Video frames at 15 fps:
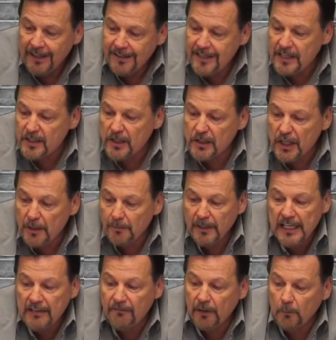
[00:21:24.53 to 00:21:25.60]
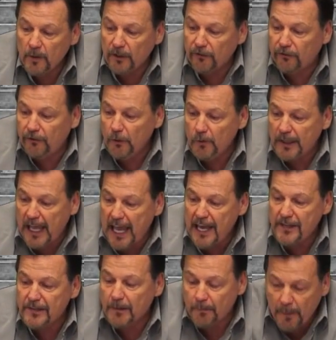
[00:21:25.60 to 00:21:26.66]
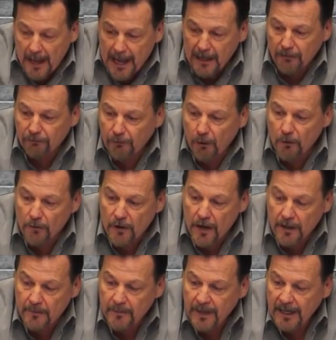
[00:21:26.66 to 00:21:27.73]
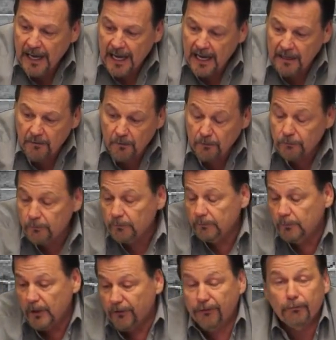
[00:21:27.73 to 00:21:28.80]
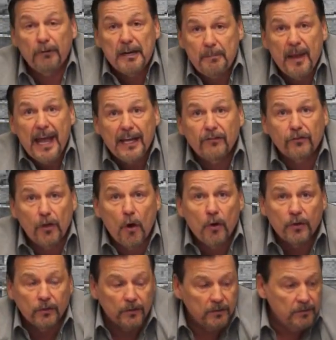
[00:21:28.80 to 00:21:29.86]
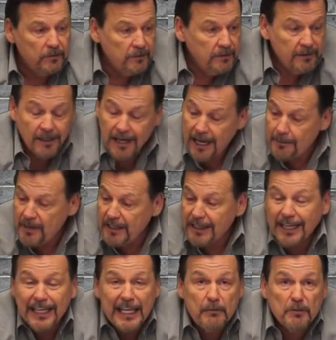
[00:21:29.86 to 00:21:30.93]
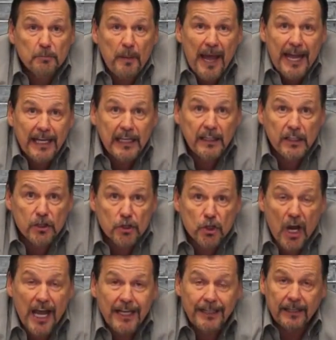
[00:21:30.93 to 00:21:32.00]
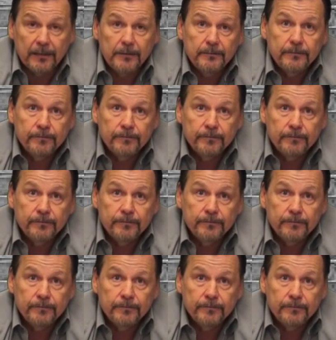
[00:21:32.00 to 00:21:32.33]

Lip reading: This is him leaving with a suitcase, a bag thrown on him. Well, 3 bags total. I mean, like he was packing to China.